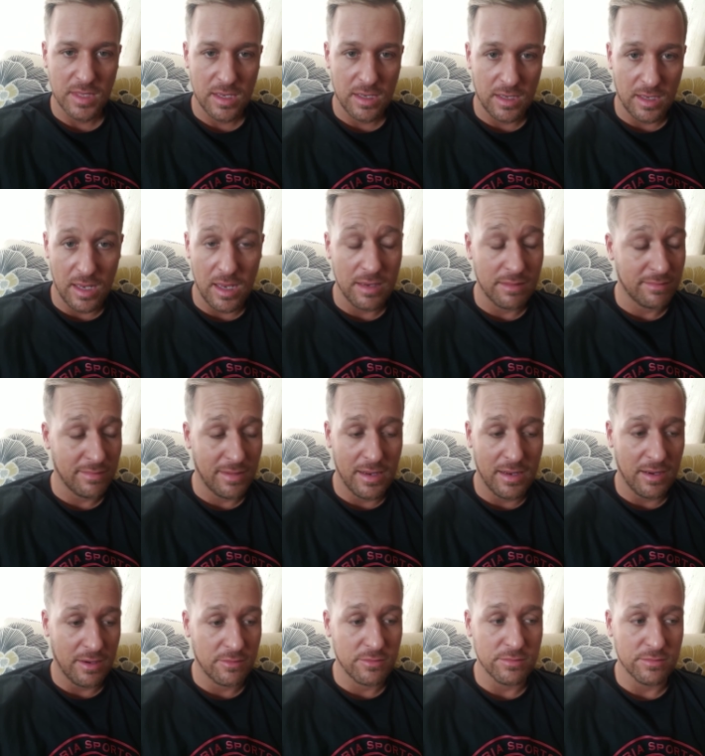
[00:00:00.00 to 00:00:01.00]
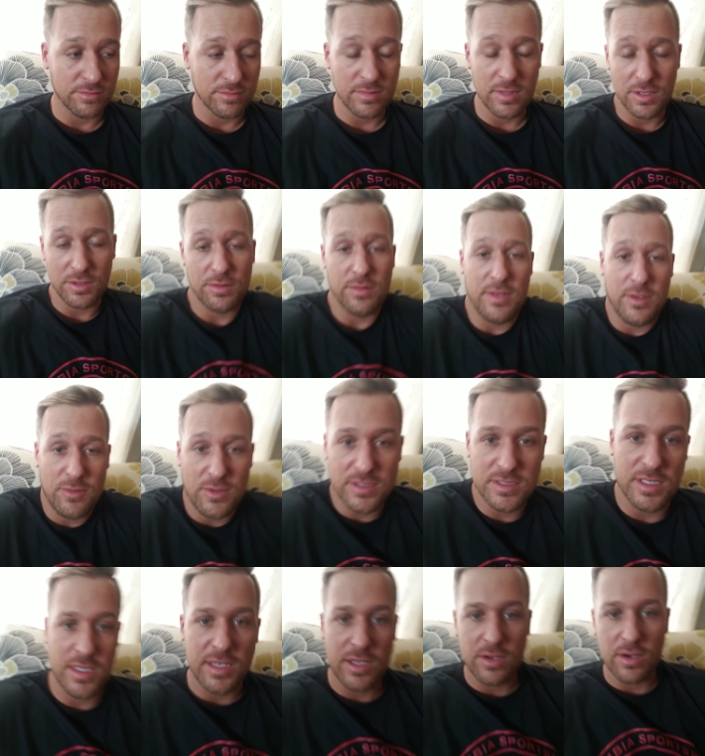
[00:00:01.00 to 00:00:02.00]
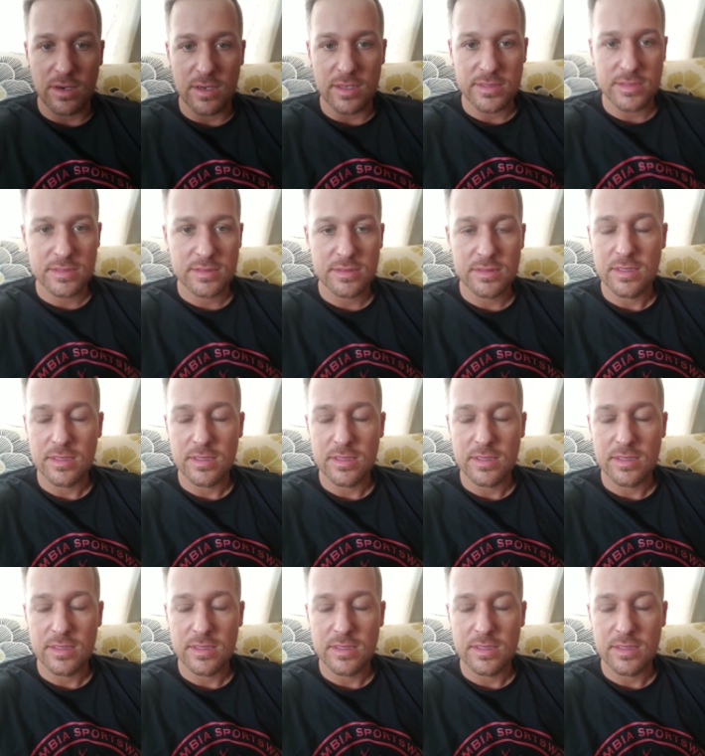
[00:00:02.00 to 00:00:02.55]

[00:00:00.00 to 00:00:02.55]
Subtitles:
And it literally was any cost.